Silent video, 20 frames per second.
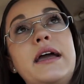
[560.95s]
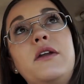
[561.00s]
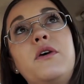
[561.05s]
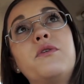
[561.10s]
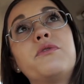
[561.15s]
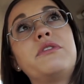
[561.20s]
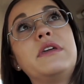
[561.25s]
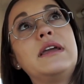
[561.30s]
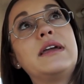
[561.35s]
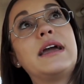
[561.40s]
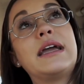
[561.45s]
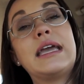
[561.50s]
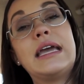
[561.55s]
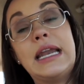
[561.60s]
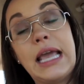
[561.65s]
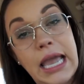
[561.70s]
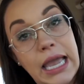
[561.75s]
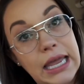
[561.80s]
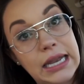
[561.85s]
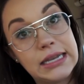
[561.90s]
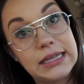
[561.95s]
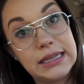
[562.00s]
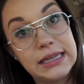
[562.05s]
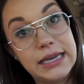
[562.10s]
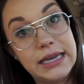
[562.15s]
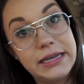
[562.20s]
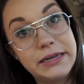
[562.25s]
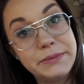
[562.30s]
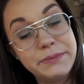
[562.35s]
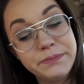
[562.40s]
I don't think I can handle
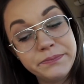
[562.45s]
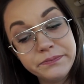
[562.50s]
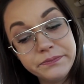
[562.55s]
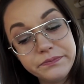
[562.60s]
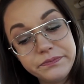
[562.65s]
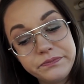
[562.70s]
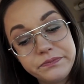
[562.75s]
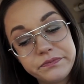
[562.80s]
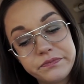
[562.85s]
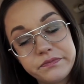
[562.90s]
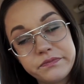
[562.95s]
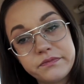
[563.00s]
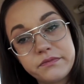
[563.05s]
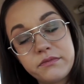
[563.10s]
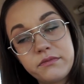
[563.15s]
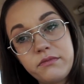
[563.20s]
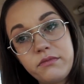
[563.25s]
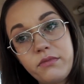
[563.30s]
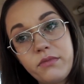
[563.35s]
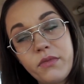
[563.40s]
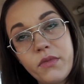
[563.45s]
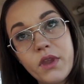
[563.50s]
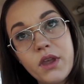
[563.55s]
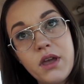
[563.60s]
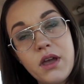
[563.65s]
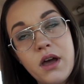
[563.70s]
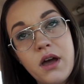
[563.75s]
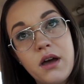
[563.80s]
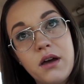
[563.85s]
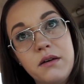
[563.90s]
it.
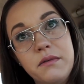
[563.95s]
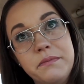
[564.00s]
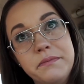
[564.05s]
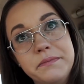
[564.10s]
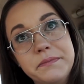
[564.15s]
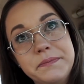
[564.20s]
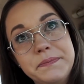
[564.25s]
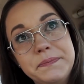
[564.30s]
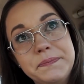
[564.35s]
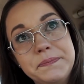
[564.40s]
And